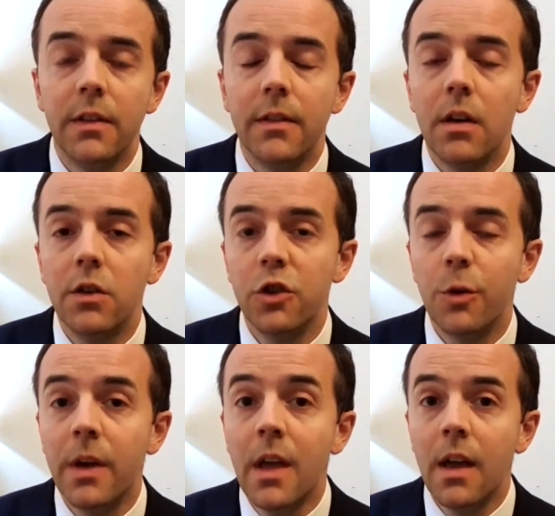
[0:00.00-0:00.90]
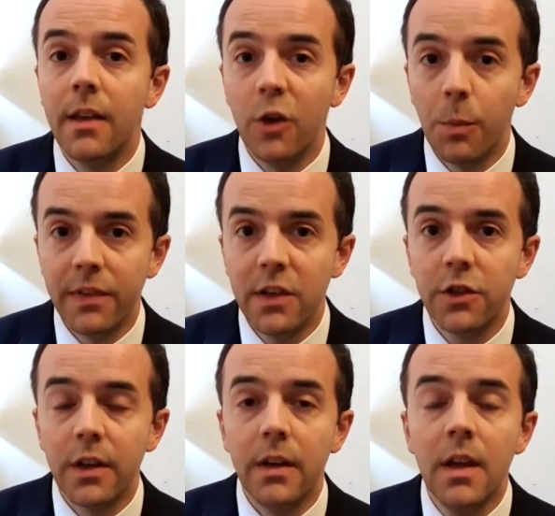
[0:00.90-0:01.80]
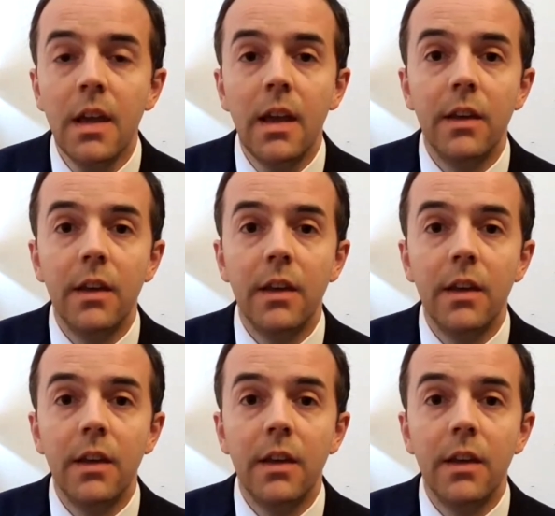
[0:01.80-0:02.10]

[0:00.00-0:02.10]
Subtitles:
Our job as the opposition is